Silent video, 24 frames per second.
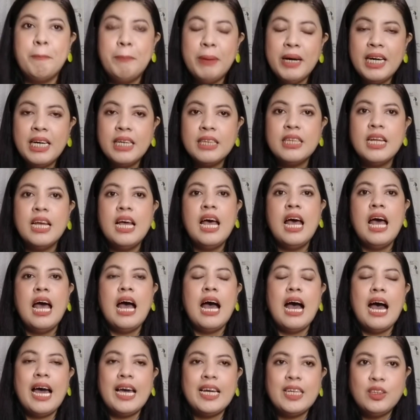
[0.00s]
But
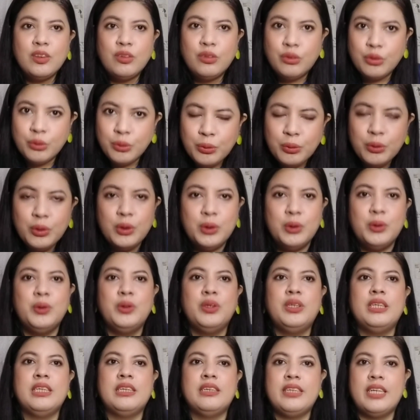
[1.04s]
I do know
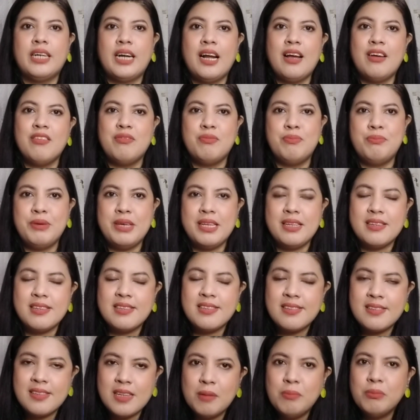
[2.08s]
that there have been
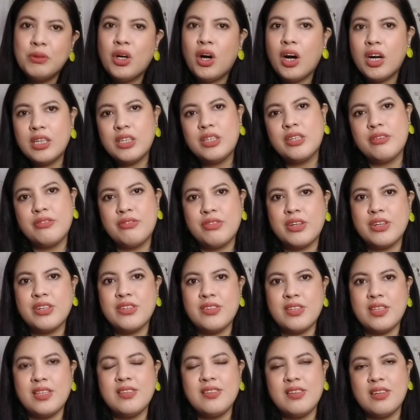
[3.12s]
some
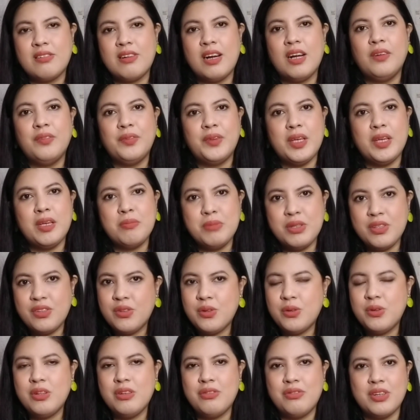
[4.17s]
controversy surrounding Miss
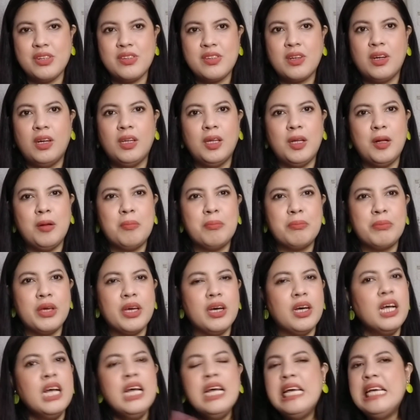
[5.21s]
Universe
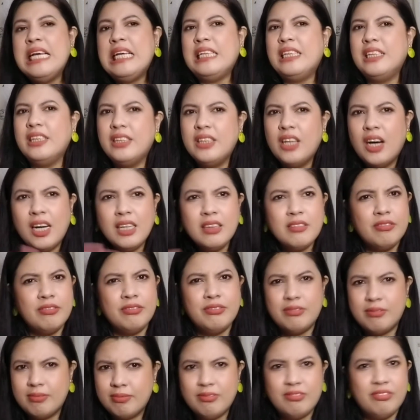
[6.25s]
Colombia,
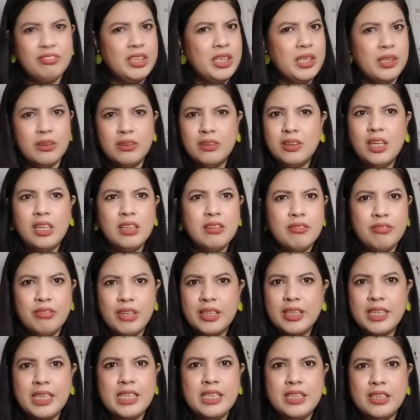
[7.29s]
not not
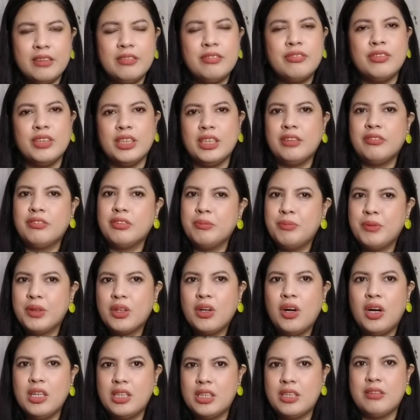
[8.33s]
very different from the
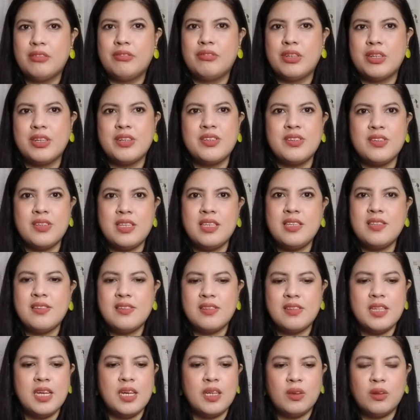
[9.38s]

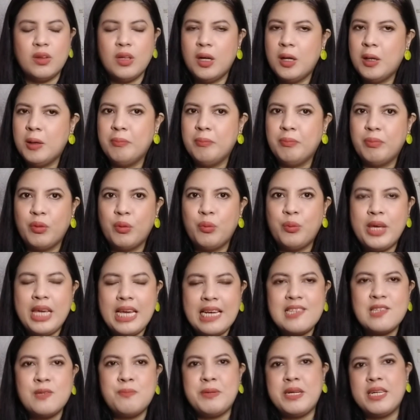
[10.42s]
controversies that we
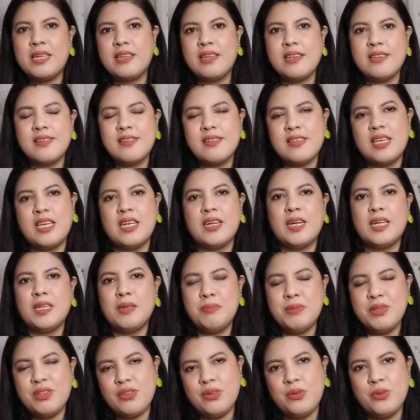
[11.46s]
experience here at
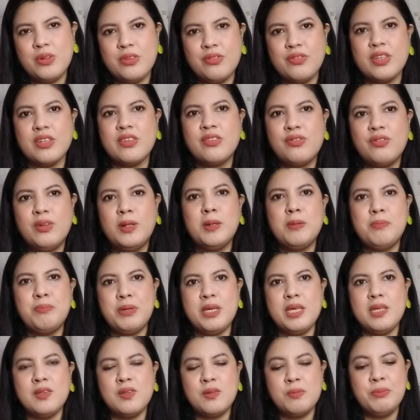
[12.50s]
Miss Universe
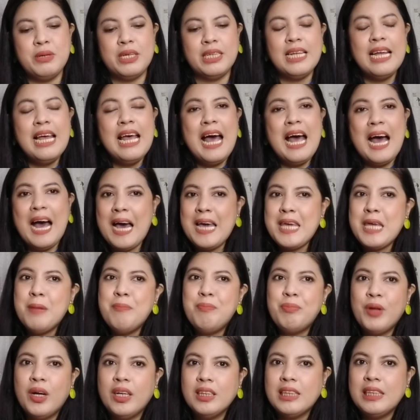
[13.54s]
Philippines. But I
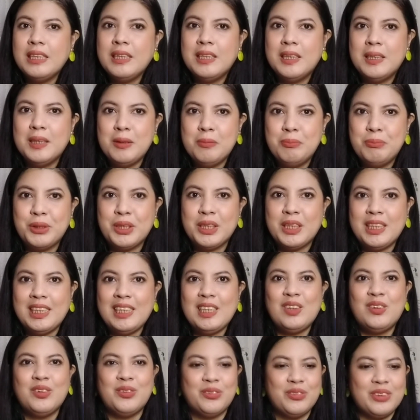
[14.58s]
am not in the liberty
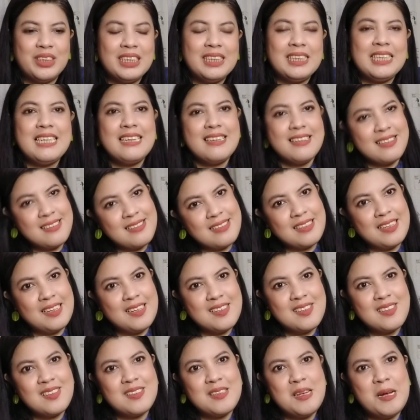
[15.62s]
to really
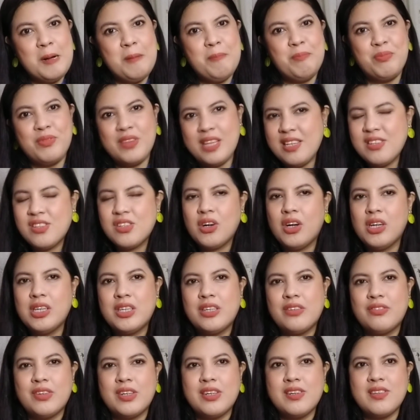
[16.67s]
discuss these
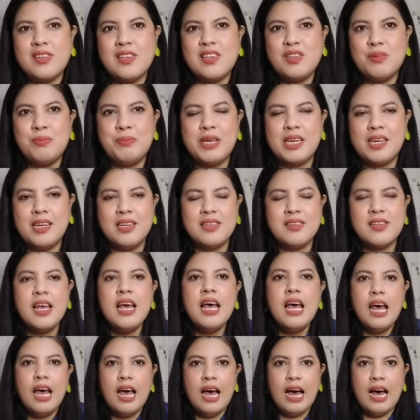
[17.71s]
controversies because
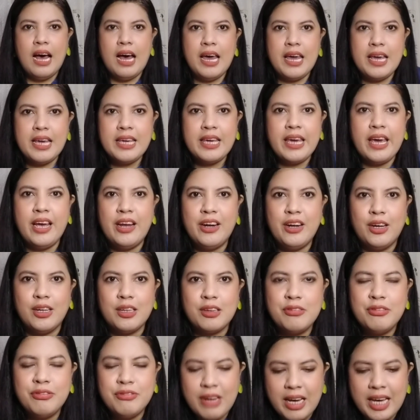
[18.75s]
I
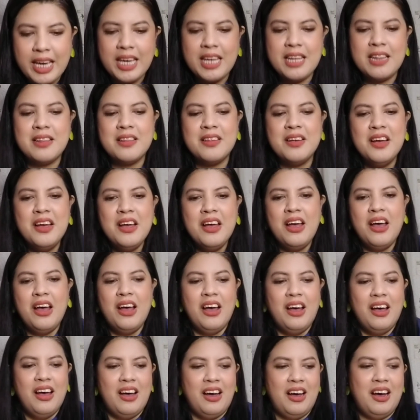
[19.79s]
cannot find
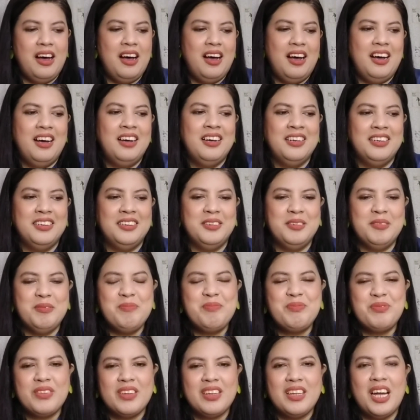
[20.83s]
a
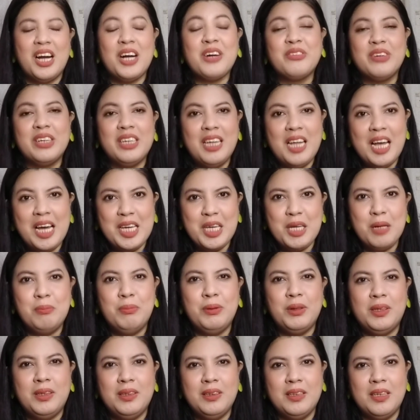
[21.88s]

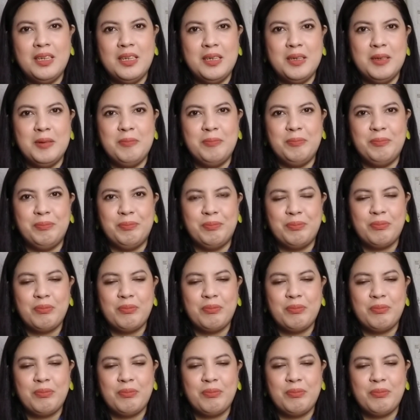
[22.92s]
reliable